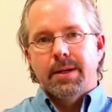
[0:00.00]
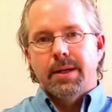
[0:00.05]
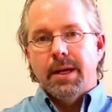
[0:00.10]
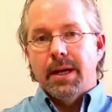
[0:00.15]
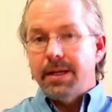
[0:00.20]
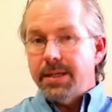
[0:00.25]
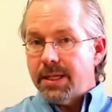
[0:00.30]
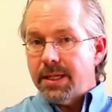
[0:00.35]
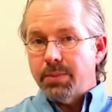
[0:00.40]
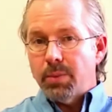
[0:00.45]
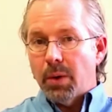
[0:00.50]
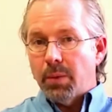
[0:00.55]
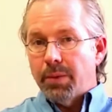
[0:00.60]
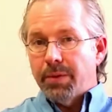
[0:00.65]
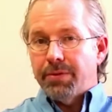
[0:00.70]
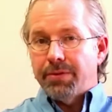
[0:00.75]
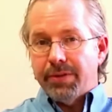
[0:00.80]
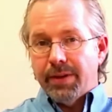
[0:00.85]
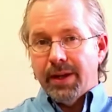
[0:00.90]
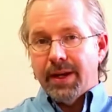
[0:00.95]
Indeed, what
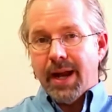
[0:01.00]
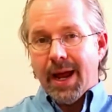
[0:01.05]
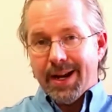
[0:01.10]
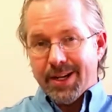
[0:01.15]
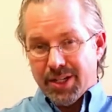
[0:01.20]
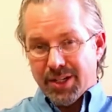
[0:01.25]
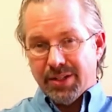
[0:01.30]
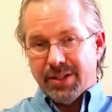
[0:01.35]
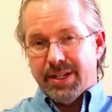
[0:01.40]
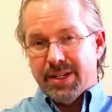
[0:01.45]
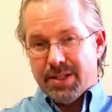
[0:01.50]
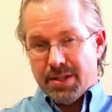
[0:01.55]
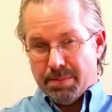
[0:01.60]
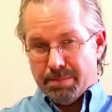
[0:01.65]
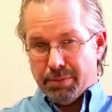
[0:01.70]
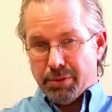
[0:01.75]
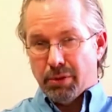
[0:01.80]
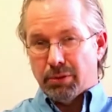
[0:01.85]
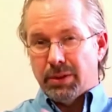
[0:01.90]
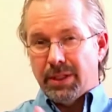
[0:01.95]
we've seen actually is a
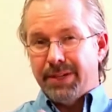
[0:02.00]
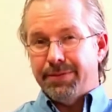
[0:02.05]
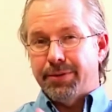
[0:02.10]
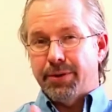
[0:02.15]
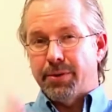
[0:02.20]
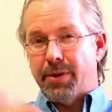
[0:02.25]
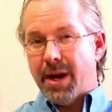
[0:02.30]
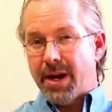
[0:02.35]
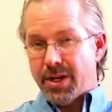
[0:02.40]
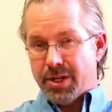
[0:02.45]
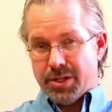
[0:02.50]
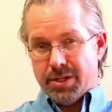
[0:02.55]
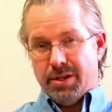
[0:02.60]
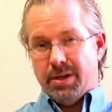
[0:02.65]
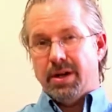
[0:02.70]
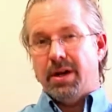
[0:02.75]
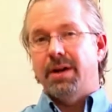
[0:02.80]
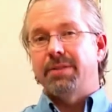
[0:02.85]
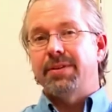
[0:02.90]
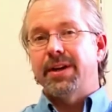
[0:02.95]

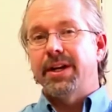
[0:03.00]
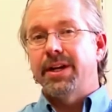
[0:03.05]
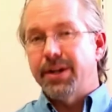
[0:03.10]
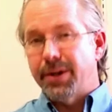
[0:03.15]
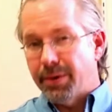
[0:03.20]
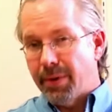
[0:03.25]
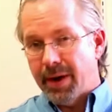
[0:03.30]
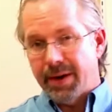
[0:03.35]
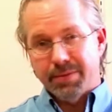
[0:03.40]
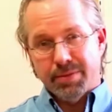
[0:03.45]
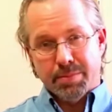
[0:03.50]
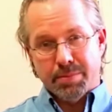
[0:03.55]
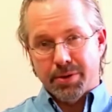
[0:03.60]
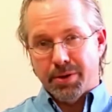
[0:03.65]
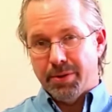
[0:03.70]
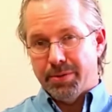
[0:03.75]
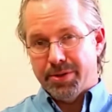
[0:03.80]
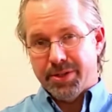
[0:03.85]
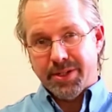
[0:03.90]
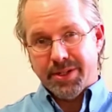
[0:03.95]
proliferation of integrative
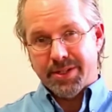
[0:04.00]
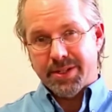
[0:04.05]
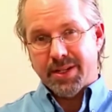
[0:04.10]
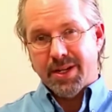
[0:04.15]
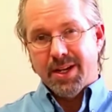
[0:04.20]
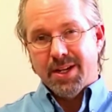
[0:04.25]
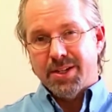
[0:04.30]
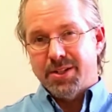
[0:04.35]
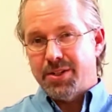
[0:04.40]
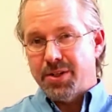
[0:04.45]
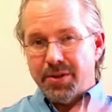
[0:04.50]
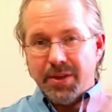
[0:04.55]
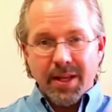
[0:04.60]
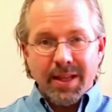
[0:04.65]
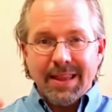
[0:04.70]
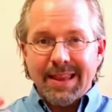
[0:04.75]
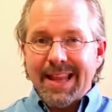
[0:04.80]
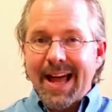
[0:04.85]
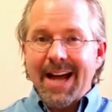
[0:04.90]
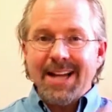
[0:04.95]
approaches, so
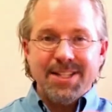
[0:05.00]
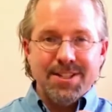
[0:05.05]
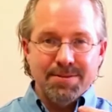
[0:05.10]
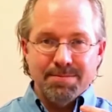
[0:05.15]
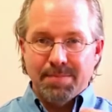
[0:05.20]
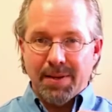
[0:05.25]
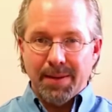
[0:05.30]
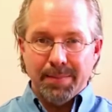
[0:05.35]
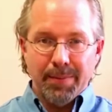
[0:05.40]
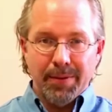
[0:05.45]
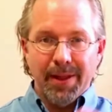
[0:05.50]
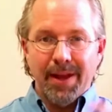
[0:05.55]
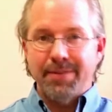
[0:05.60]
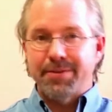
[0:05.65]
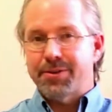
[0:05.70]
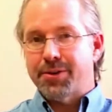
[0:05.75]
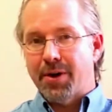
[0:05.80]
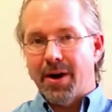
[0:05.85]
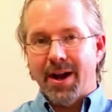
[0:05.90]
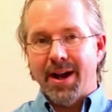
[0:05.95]
that lots of people
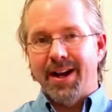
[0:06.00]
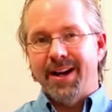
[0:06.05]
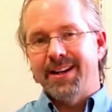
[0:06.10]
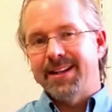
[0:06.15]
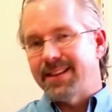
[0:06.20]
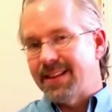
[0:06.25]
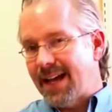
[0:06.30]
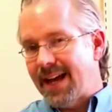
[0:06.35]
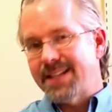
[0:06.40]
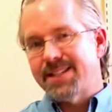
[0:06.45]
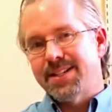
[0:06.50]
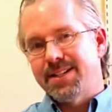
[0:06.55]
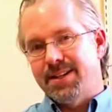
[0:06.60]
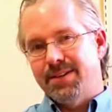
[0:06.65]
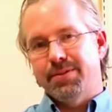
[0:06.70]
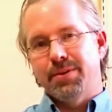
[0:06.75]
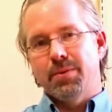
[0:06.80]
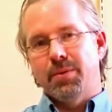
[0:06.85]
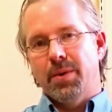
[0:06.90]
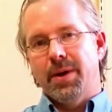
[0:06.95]
have tried in lots of
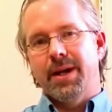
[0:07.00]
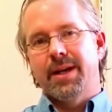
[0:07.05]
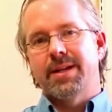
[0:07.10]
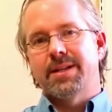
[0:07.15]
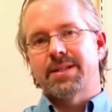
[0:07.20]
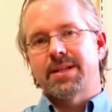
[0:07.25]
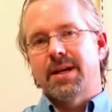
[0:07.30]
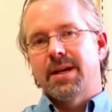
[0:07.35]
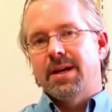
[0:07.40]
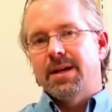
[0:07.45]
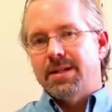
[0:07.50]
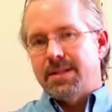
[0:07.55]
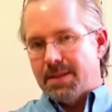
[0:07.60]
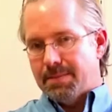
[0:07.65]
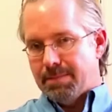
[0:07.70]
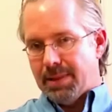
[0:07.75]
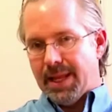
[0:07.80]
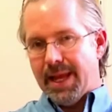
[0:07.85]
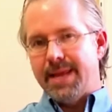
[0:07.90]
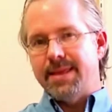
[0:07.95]
different ways
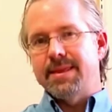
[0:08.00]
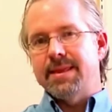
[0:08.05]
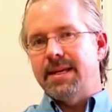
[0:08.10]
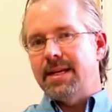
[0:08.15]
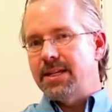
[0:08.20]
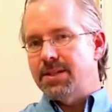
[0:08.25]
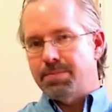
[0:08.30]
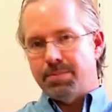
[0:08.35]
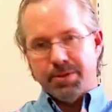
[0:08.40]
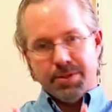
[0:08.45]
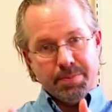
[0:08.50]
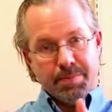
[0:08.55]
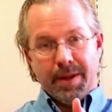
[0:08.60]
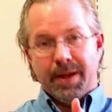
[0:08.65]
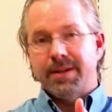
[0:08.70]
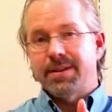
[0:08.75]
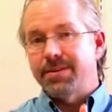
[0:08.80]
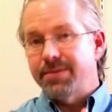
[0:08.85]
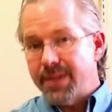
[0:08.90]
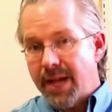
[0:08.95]
to blend these
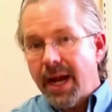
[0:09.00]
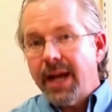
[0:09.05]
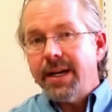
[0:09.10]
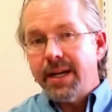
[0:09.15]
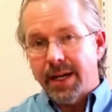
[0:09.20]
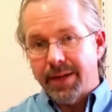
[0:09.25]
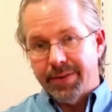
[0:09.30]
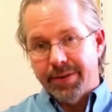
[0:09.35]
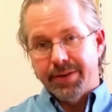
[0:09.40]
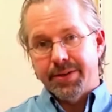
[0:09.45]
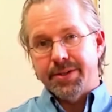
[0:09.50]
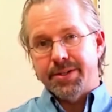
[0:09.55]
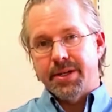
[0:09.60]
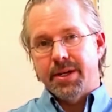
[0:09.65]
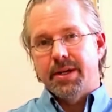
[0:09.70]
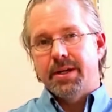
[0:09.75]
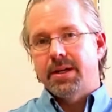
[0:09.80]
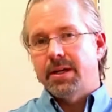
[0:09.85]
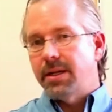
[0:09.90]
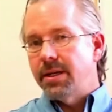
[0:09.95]
perspectives and others
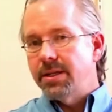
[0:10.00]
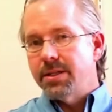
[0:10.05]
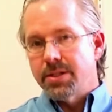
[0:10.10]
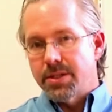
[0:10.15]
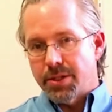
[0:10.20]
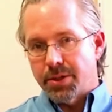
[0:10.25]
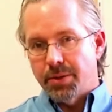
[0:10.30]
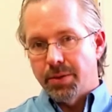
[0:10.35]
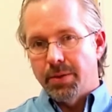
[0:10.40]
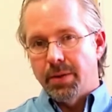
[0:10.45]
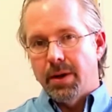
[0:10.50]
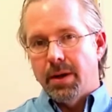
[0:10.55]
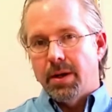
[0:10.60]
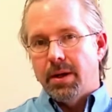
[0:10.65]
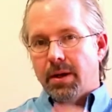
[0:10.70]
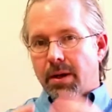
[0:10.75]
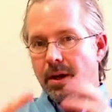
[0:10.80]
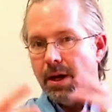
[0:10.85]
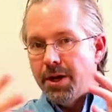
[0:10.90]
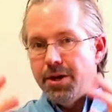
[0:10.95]
into
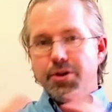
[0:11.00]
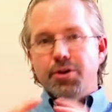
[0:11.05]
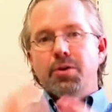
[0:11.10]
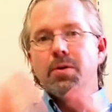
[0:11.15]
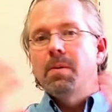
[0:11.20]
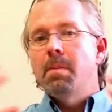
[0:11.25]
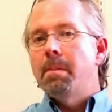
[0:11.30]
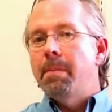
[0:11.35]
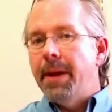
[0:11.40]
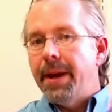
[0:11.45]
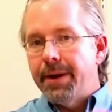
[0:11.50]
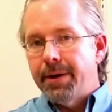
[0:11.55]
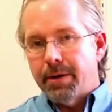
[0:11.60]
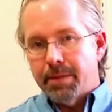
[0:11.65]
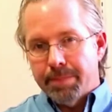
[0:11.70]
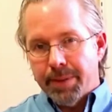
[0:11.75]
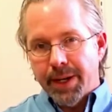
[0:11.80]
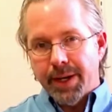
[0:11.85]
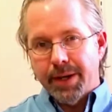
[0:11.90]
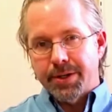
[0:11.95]
a new,
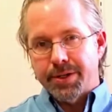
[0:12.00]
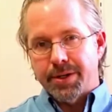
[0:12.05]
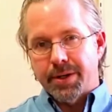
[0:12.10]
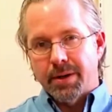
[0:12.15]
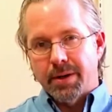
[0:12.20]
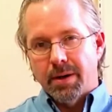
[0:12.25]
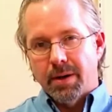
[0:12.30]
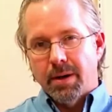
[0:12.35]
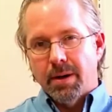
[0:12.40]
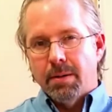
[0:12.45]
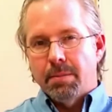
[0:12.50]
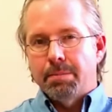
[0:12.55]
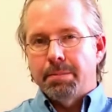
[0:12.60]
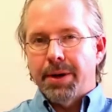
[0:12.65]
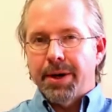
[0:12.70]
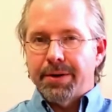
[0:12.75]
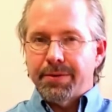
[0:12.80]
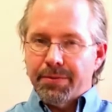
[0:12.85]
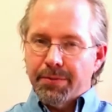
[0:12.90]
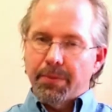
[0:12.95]
bigger picture.
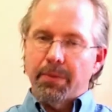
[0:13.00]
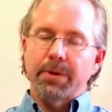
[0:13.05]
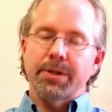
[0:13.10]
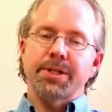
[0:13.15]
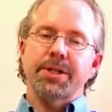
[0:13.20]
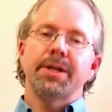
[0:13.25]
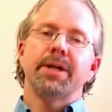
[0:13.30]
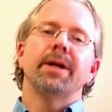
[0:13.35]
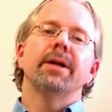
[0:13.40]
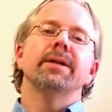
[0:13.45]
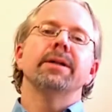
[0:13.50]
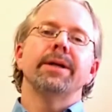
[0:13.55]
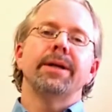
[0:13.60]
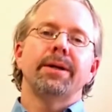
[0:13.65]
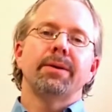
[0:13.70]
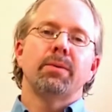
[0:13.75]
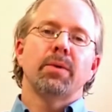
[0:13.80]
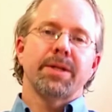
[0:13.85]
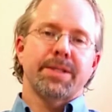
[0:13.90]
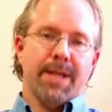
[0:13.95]
But
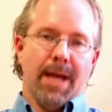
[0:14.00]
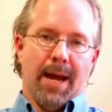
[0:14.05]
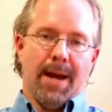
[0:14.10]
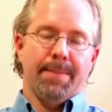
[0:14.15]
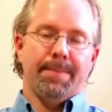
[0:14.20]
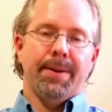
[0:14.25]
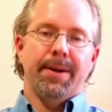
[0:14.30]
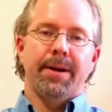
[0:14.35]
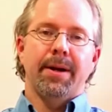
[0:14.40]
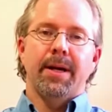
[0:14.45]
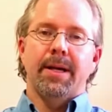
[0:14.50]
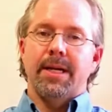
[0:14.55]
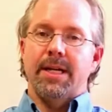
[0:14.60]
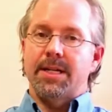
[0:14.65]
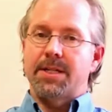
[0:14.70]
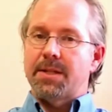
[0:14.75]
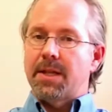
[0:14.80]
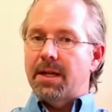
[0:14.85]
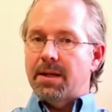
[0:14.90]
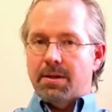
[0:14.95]
unfortunately, what's happened
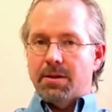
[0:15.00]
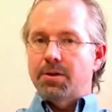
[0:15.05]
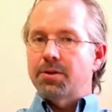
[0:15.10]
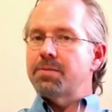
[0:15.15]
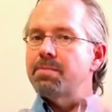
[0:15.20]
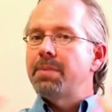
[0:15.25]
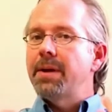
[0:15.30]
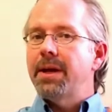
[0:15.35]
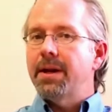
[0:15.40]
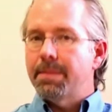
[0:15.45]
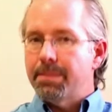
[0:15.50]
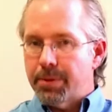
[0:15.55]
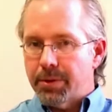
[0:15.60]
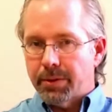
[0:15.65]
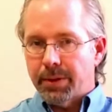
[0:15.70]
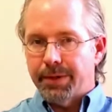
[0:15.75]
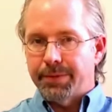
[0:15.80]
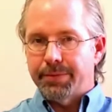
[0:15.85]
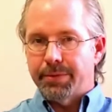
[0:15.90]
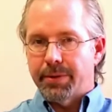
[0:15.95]
is that there's been a
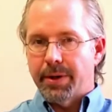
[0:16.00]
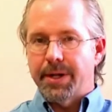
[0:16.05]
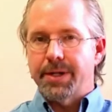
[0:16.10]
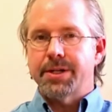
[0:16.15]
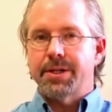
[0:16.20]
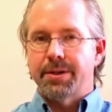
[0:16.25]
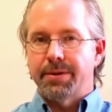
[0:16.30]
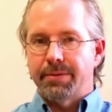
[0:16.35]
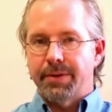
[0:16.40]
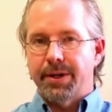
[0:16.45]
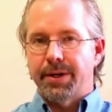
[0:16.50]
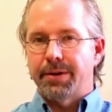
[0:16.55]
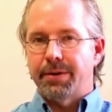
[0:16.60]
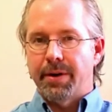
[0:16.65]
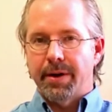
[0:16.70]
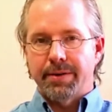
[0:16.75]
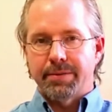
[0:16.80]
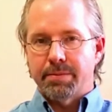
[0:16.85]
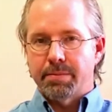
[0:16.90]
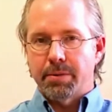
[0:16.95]
proliferation of
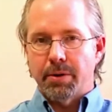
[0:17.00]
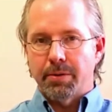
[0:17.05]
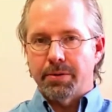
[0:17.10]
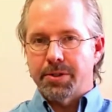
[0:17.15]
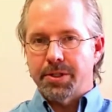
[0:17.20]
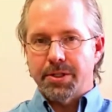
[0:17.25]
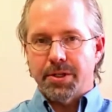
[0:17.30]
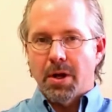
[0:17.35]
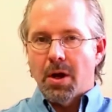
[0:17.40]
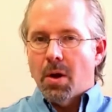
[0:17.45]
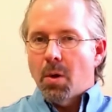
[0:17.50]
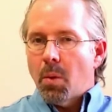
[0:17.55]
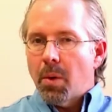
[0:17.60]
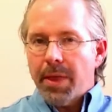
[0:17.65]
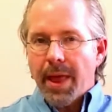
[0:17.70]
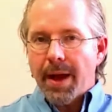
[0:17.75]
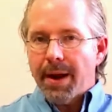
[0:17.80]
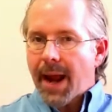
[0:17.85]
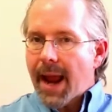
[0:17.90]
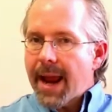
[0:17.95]
integrative approaches
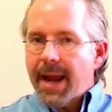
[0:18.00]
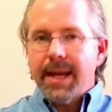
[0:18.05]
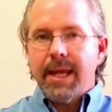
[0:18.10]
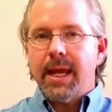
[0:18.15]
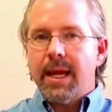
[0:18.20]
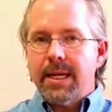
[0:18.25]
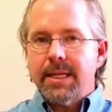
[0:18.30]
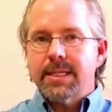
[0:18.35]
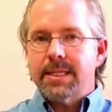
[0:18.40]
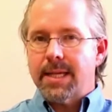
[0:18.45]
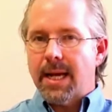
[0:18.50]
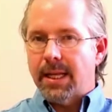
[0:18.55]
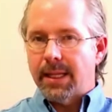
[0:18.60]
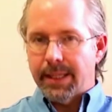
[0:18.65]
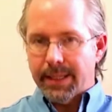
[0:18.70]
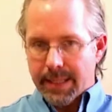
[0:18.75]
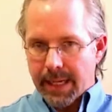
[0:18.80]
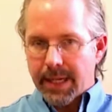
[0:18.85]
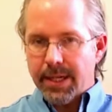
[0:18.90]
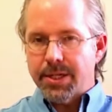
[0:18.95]
without any
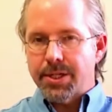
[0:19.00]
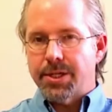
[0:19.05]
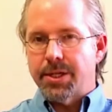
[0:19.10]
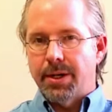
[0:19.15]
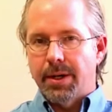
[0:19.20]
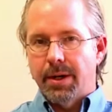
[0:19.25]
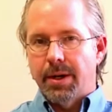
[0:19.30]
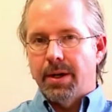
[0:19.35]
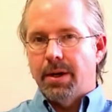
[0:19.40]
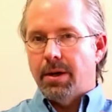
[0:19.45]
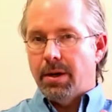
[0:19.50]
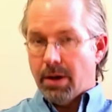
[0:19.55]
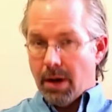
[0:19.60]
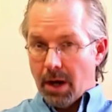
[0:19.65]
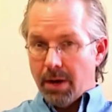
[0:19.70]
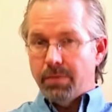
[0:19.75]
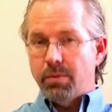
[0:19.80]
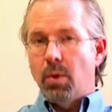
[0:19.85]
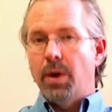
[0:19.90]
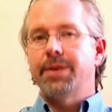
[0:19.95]
consolidation
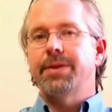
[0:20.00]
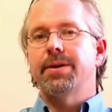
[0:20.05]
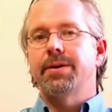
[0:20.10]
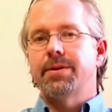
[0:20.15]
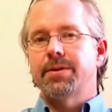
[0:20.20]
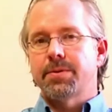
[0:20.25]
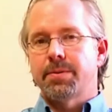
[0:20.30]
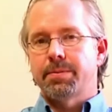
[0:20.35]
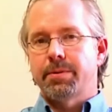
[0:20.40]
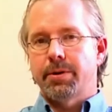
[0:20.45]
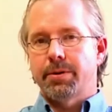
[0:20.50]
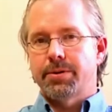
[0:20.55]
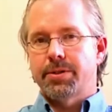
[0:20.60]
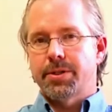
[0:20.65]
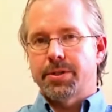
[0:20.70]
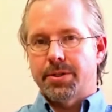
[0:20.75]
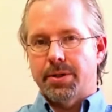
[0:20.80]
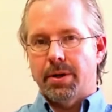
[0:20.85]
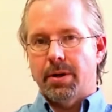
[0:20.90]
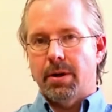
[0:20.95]
of what those
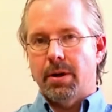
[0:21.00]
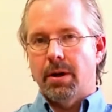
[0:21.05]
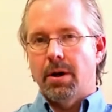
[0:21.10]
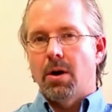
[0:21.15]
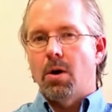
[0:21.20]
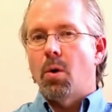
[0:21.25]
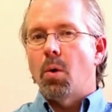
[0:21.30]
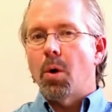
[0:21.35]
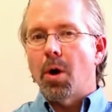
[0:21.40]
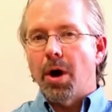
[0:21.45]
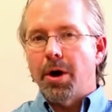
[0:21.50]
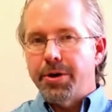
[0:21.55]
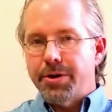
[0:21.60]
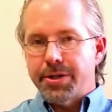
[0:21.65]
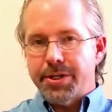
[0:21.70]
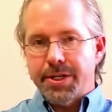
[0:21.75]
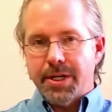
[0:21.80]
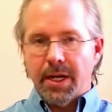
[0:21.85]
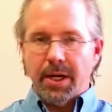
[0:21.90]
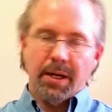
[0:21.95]
approaches are or
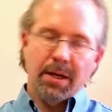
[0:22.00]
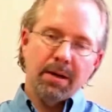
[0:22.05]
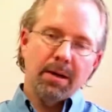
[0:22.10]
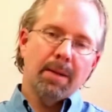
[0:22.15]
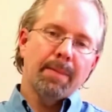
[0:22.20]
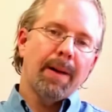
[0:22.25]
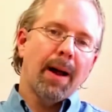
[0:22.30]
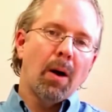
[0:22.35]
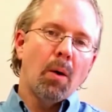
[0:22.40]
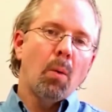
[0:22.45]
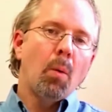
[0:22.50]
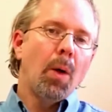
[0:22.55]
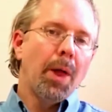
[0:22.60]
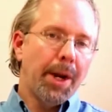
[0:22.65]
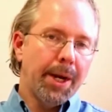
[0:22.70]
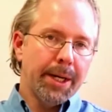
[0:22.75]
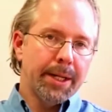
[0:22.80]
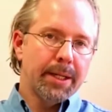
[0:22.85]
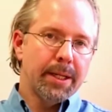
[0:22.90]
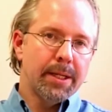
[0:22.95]
understanding about
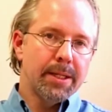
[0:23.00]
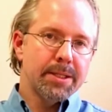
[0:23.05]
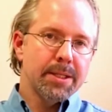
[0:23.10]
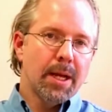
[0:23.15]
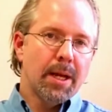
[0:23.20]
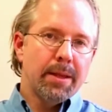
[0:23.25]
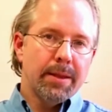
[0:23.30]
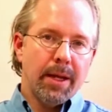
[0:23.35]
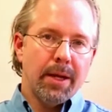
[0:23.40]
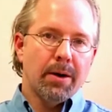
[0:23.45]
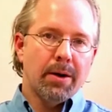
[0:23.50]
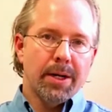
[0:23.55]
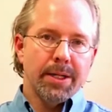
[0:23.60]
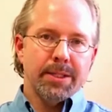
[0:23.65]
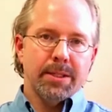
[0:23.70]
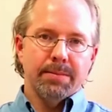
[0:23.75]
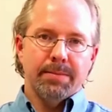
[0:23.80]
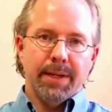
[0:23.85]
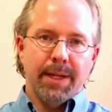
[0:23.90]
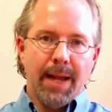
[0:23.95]
what it is they
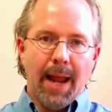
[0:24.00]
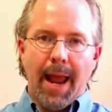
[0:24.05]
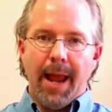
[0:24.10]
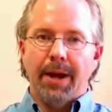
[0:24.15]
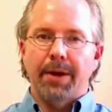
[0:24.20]
ought to be